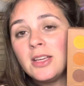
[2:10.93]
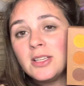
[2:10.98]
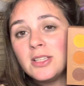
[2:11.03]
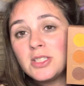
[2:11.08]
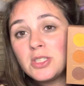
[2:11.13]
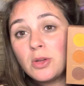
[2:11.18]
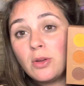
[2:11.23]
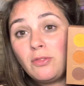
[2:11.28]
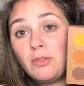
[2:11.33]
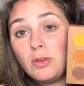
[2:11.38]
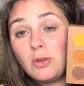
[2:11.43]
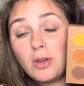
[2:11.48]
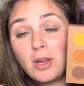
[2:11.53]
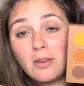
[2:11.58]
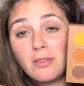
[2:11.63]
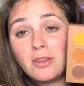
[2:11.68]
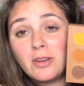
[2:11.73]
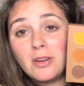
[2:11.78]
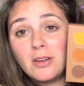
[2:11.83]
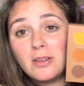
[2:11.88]
So if you
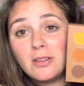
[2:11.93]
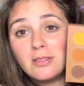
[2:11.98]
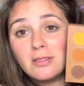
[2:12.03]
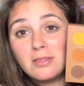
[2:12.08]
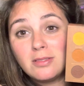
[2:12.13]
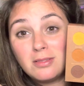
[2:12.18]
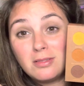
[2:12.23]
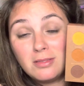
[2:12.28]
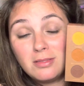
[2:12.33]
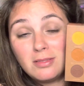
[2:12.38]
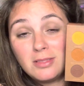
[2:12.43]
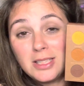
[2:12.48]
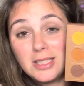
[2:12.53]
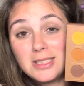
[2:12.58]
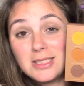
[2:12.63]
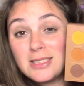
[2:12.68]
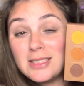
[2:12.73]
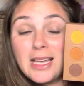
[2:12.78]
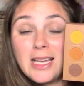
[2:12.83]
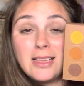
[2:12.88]
cover
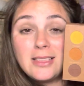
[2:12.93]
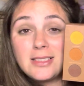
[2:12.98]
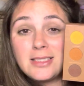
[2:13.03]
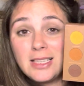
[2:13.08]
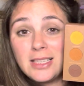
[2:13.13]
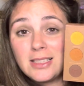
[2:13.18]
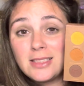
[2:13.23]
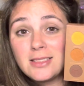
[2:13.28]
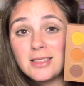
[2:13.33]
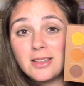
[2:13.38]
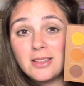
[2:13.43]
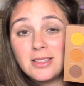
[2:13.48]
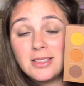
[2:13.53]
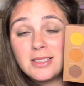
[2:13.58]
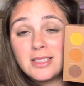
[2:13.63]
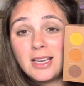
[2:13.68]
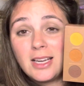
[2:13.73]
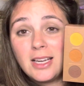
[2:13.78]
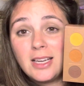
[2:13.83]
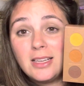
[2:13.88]
that 6 on the
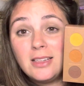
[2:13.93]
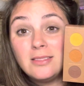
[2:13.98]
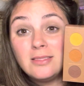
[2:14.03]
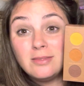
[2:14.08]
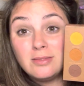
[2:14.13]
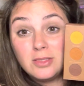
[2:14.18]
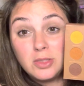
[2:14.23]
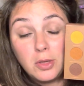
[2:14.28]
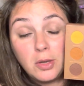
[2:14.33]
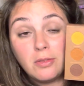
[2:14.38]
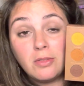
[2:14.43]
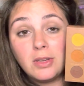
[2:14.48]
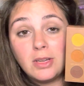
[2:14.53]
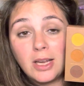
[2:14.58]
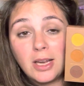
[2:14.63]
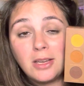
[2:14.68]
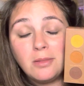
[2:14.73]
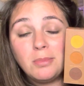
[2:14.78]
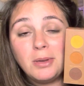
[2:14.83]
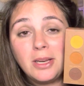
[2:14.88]
side, you have a
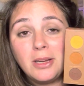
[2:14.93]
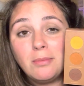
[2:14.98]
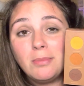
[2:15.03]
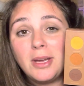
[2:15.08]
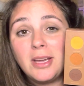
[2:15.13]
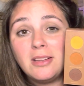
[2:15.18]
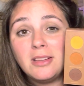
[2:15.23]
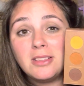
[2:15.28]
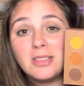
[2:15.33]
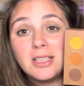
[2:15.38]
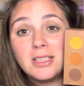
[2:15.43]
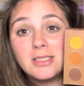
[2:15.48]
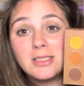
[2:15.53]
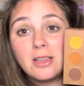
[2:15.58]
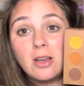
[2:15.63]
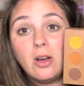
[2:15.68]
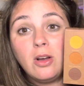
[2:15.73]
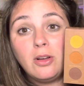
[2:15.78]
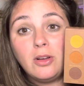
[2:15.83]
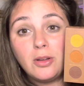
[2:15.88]
9-pan palette that's
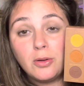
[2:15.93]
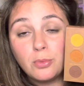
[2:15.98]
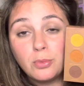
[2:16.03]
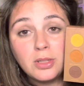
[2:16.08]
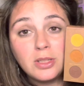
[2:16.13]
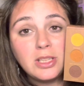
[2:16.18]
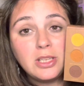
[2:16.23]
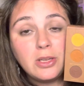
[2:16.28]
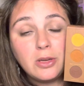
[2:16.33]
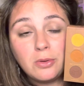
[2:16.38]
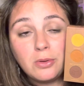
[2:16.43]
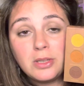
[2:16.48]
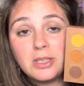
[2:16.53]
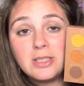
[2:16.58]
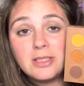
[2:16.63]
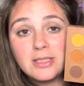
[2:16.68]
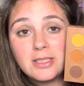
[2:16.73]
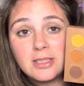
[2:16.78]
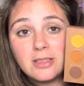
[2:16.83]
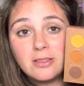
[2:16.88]
all really
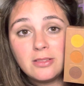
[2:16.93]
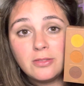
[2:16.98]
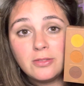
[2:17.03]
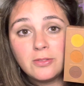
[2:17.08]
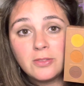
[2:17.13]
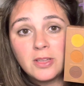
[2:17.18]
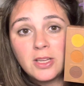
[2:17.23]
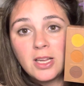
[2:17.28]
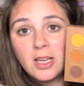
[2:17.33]
cohesive.